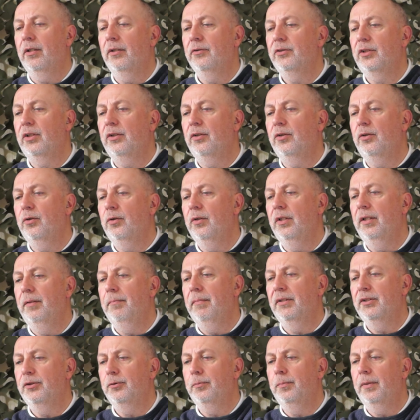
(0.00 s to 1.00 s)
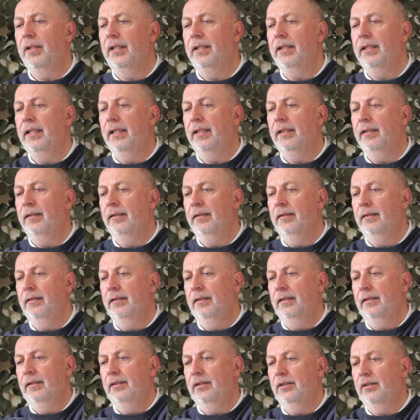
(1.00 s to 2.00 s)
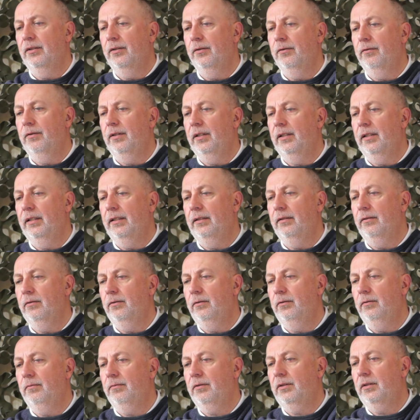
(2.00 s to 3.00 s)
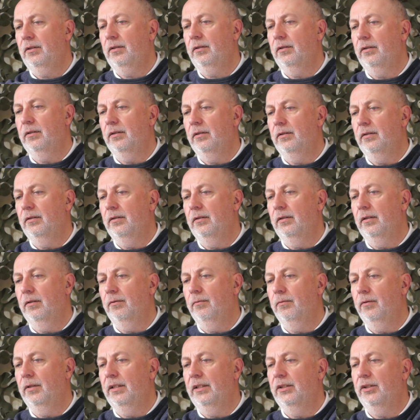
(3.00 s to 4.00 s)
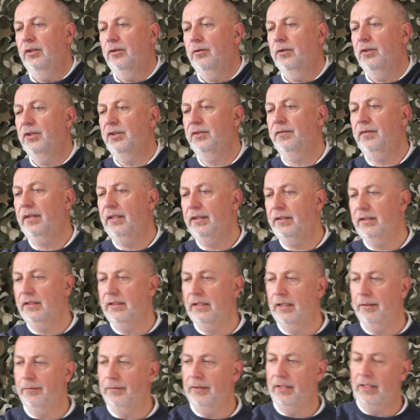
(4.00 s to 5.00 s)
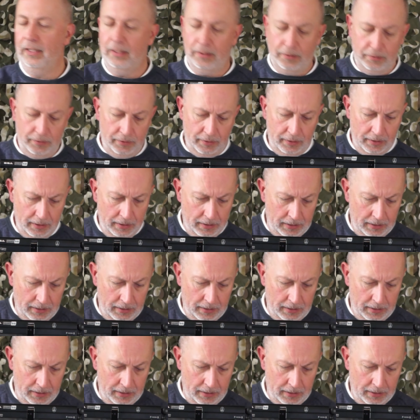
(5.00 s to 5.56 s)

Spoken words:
I was going to call it a muzzle brake then. It's not really. Oops, don't want it to cross threads. There we go.